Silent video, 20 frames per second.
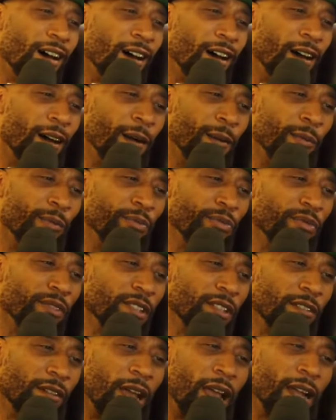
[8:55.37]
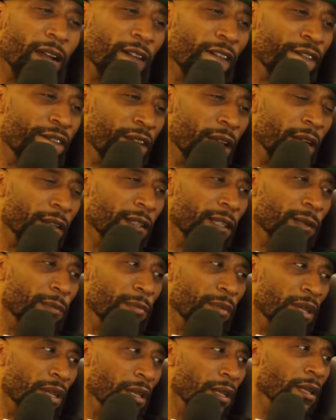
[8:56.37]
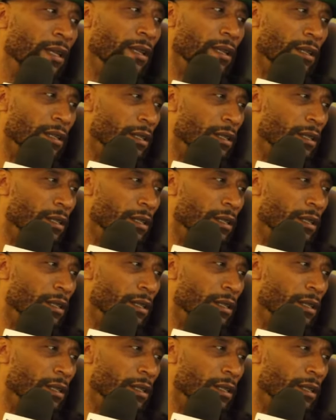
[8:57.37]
um, crack affected me.